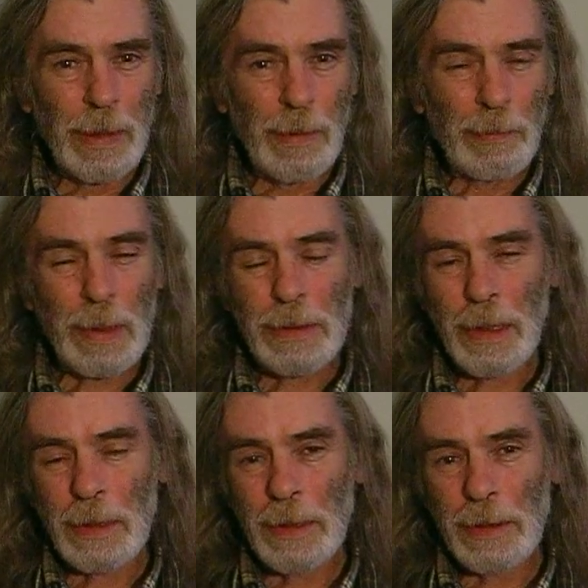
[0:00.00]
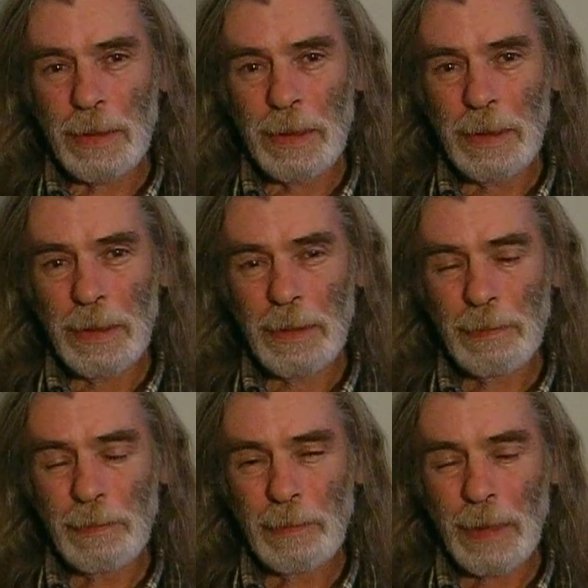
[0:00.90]
Because that is the
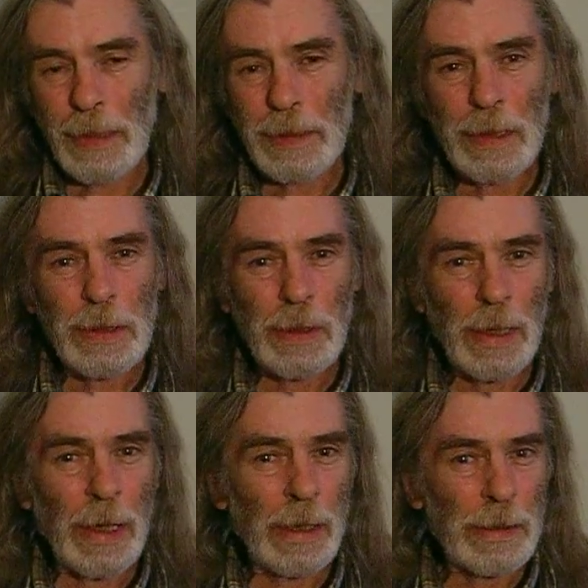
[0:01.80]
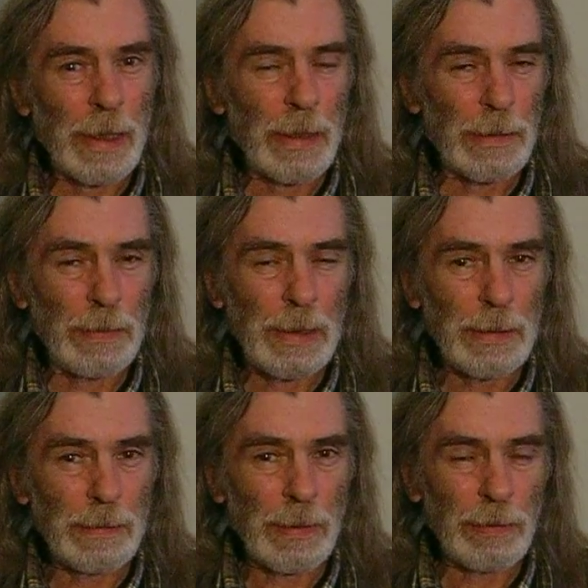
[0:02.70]
ascension as has
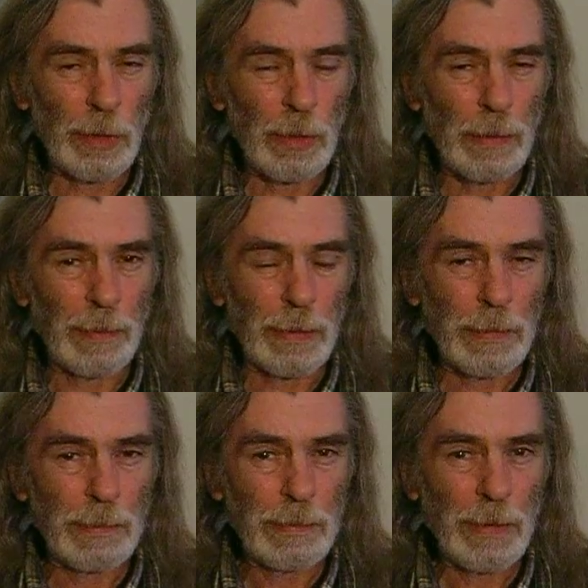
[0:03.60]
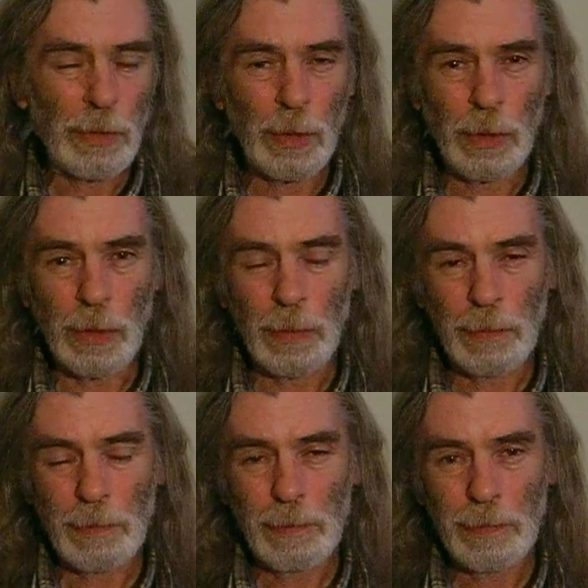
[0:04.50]
been performed before
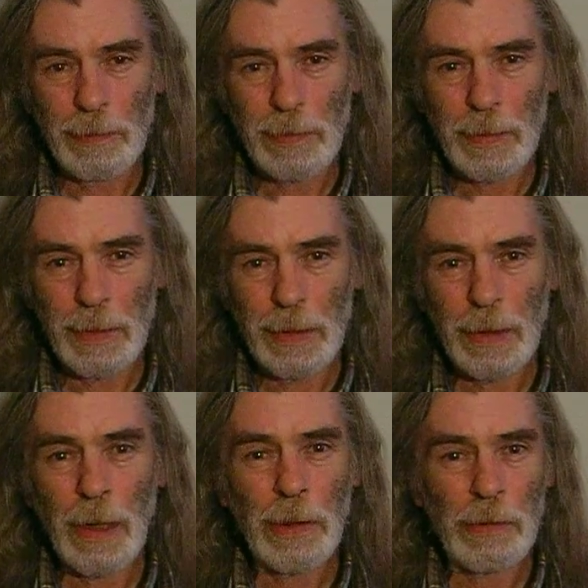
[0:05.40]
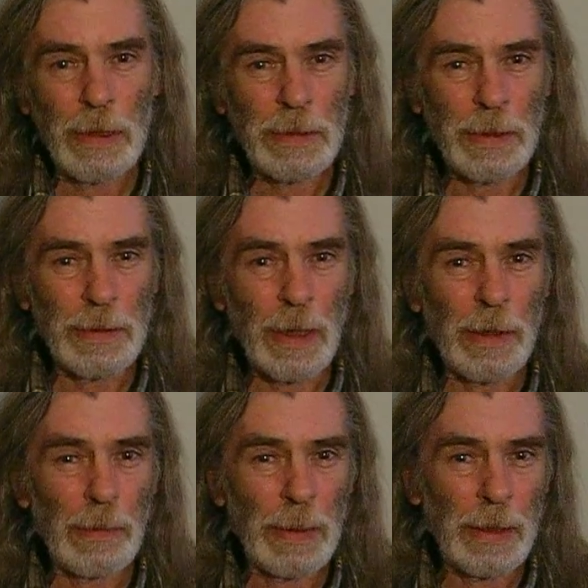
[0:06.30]
in other races, other
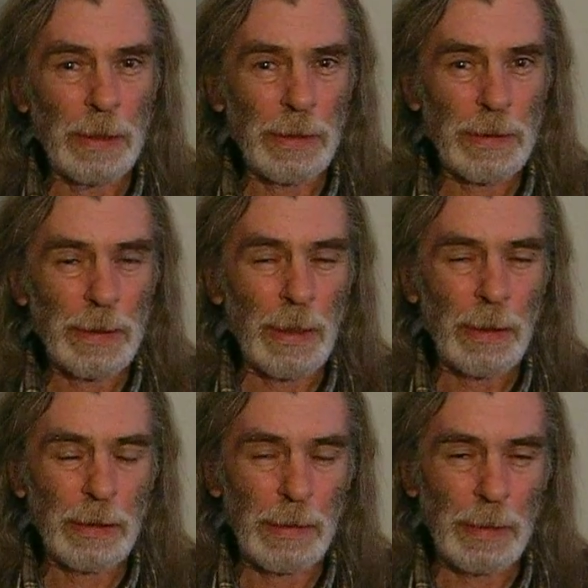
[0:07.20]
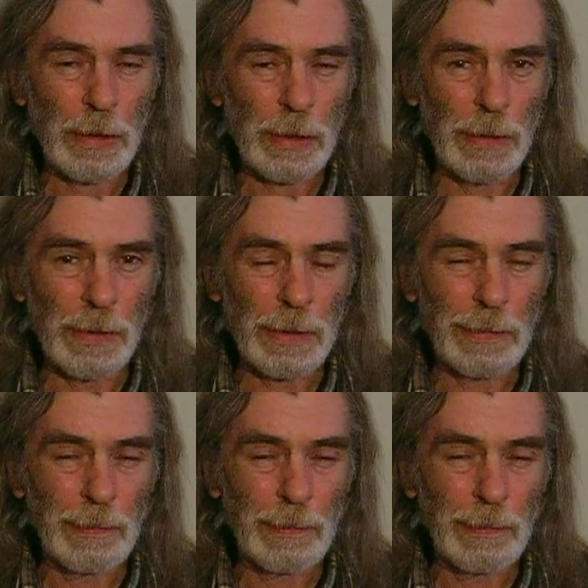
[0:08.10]
planets, other dimensions.